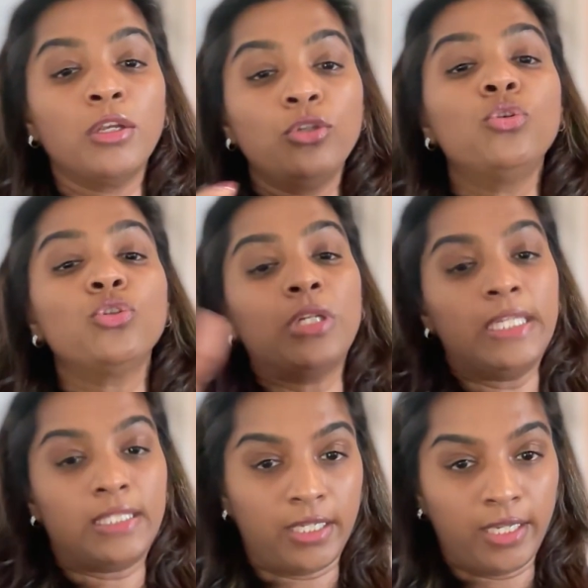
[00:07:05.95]
usually
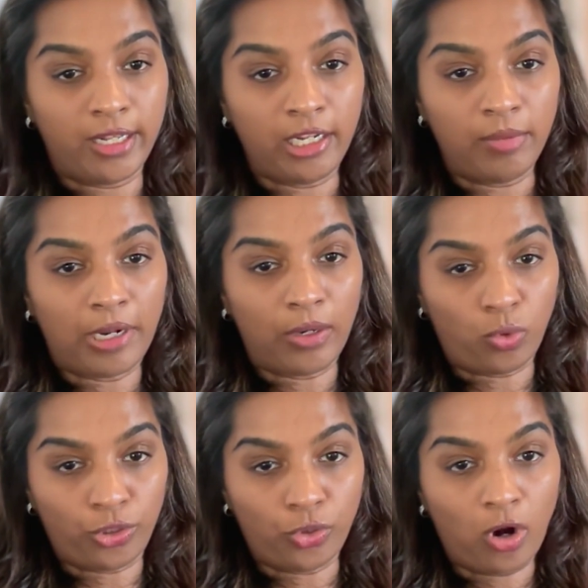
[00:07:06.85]
it's a yearly plan
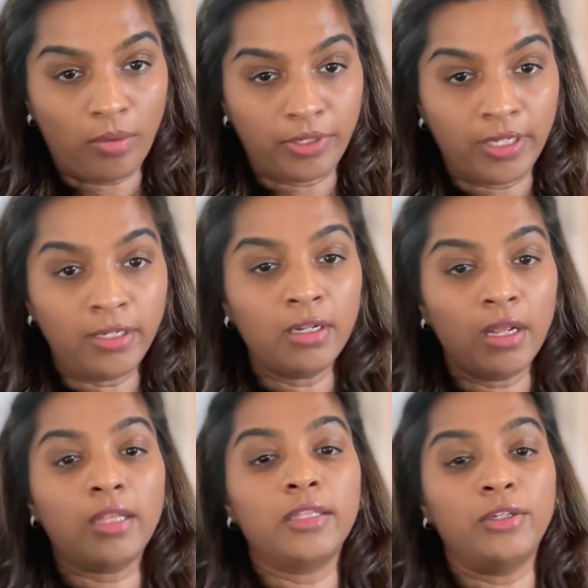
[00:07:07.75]
what you opt in
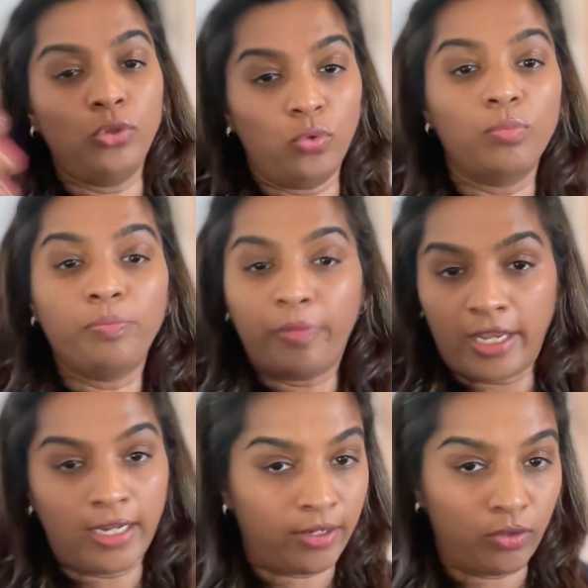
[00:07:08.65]
and then you
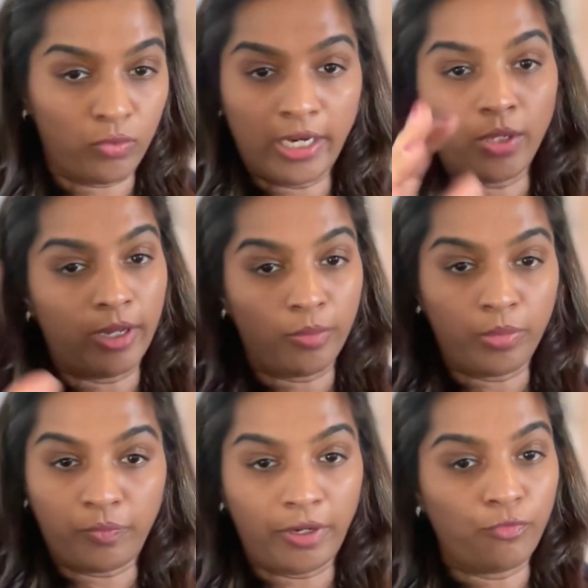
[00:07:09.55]
pay like you know anywhere
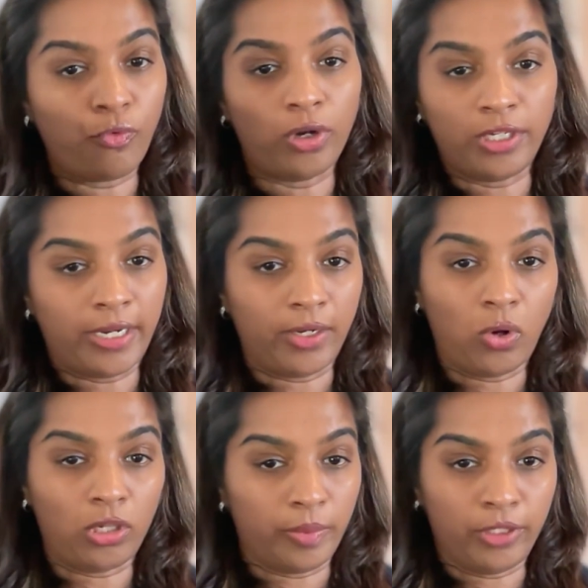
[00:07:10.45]
between 49
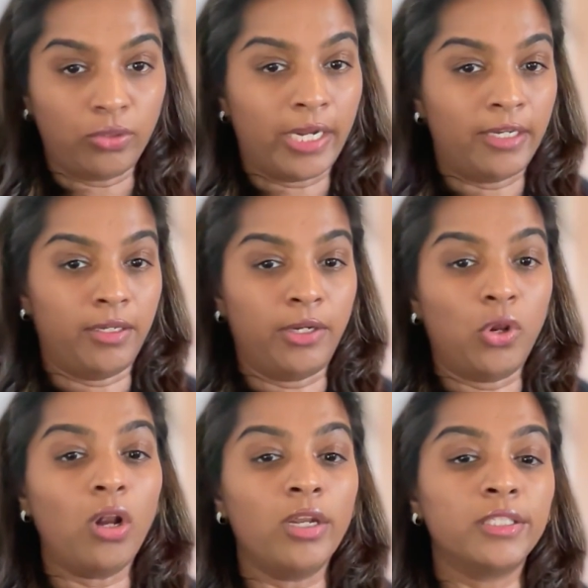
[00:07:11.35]
all the way to 99
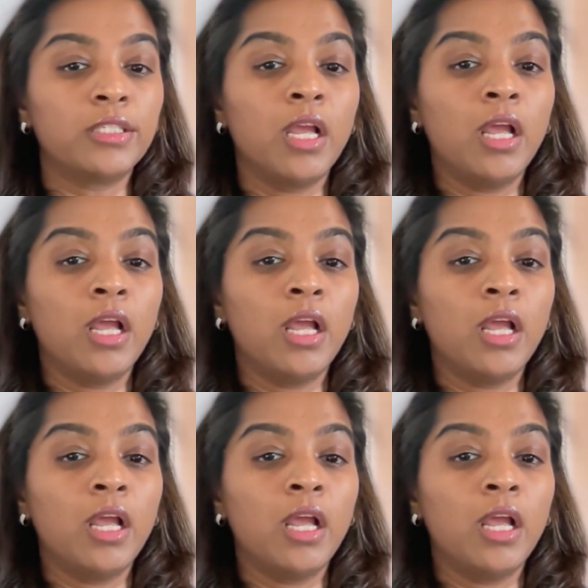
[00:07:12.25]
dollars